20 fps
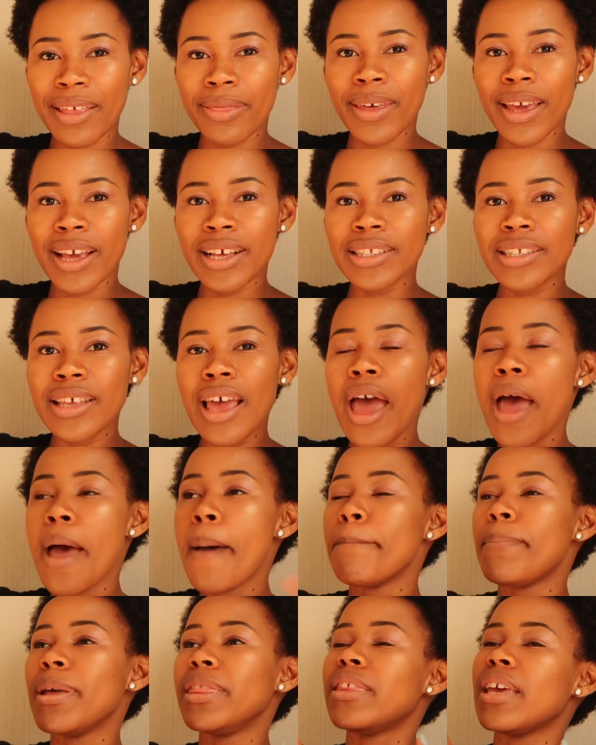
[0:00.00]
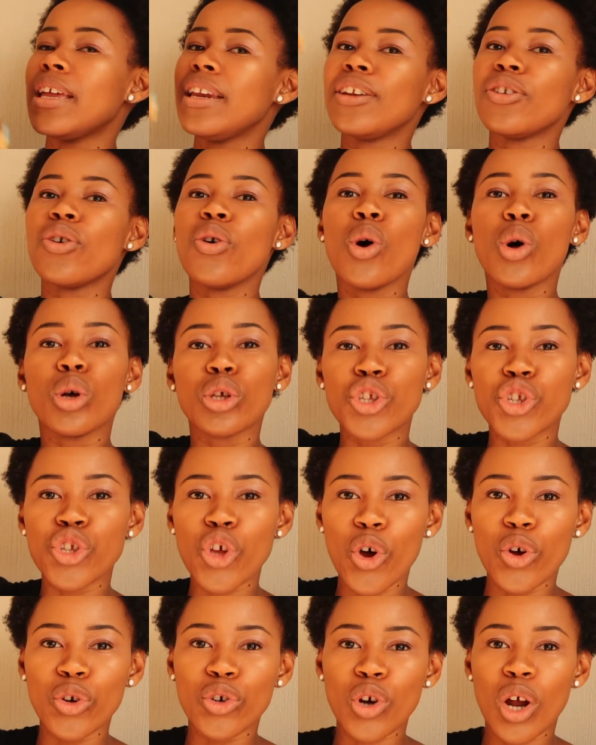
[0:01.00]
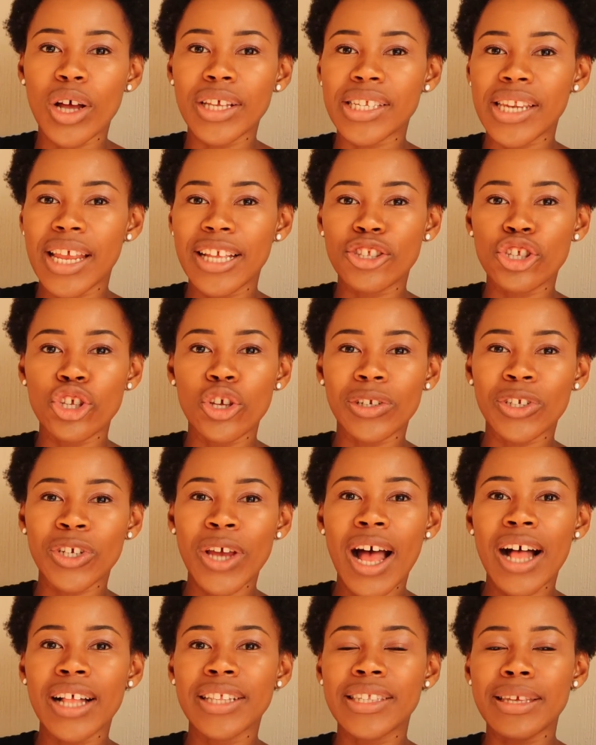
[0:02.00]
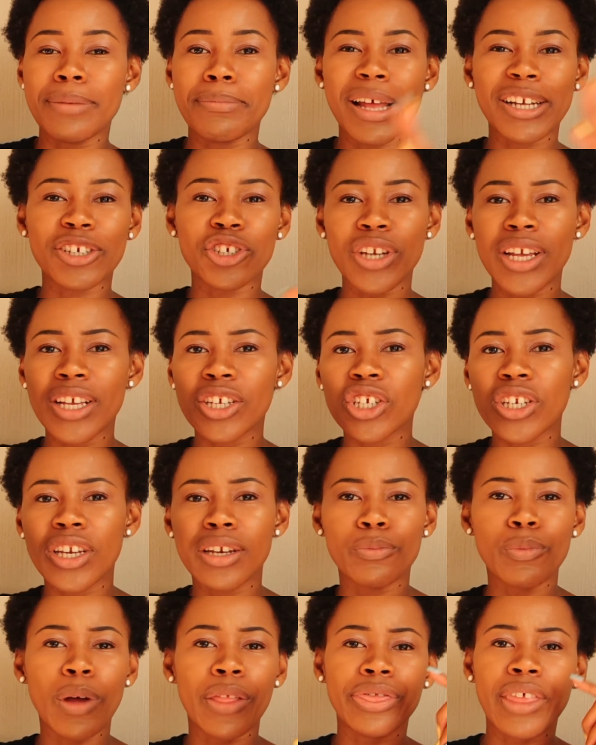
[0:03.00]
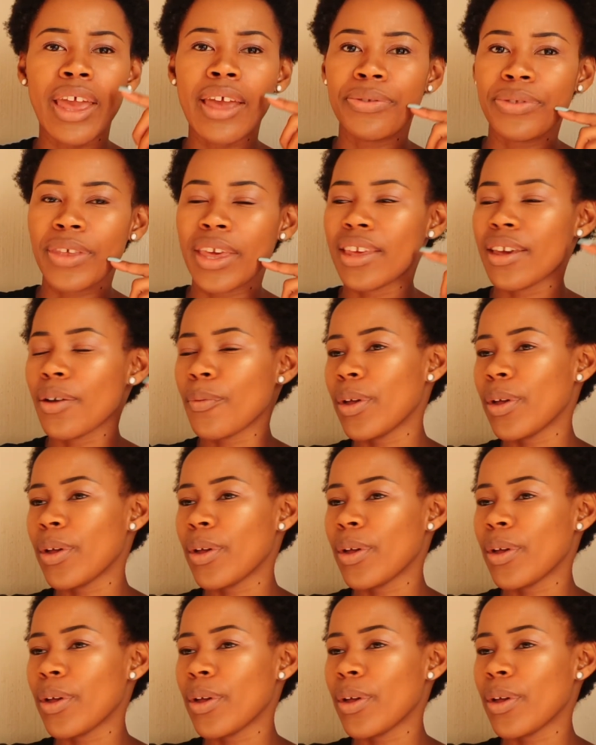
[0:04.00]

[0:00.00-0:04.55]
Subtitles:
things, but then it also translates to your child's imagination and what they're thinking,